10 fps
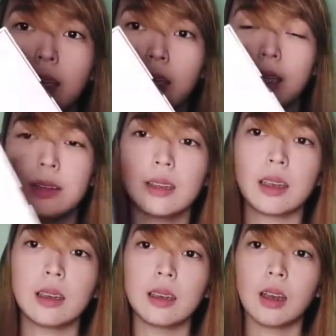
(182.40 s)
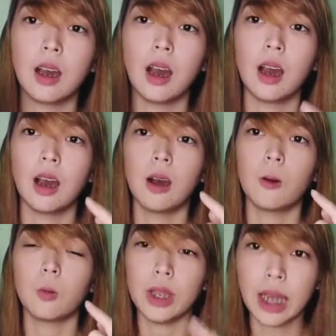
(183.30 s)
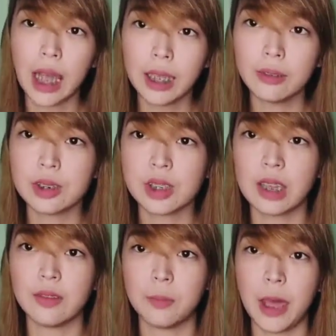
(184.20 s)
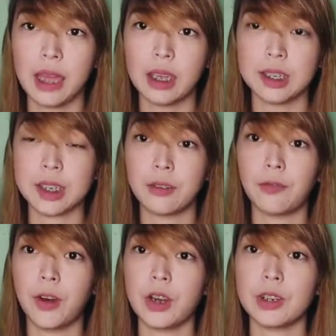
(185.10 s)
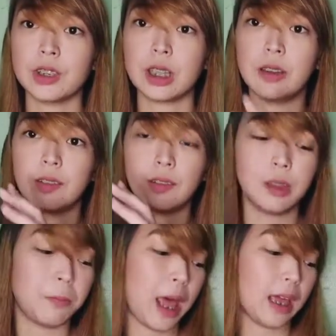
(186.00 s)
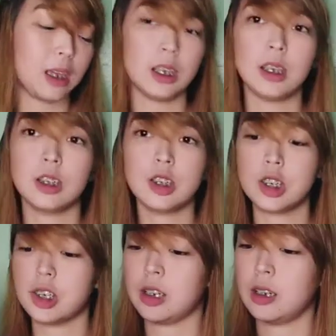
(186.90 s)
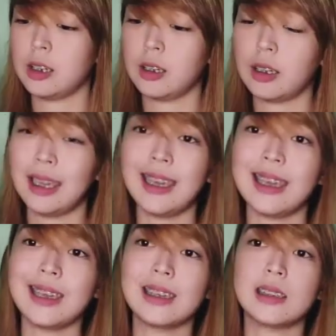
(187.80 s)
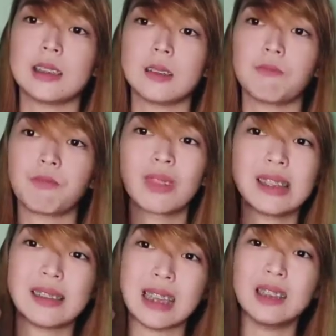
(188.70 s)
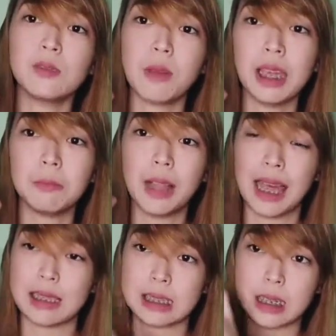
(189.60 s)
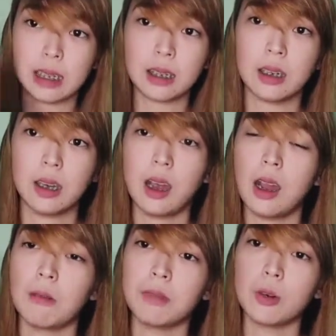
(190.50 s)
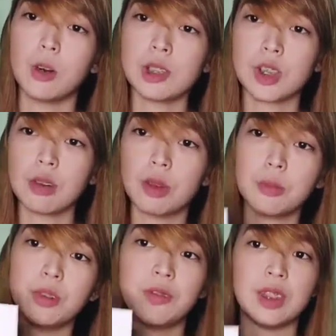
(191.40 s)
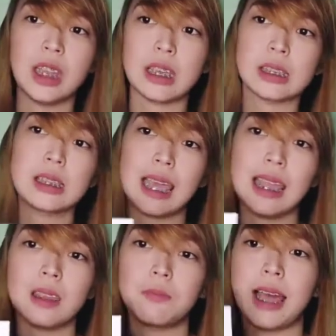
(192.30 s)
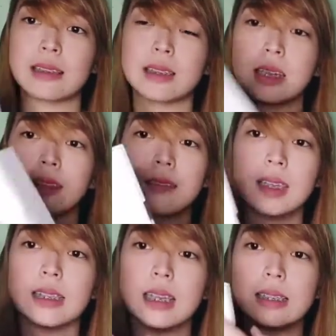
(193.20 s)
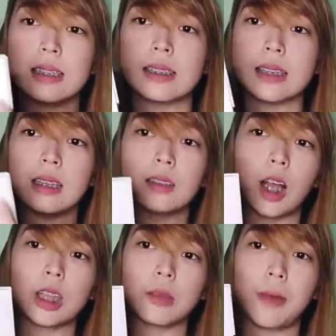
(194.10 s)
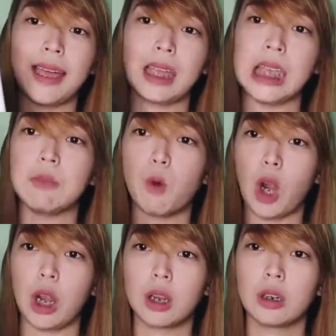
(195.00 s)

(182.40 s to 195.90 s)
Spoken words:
and when I received the package at first, the package is sealed by a plastic, but once you remove this and the plastic, this isn't sealed on the back anymore.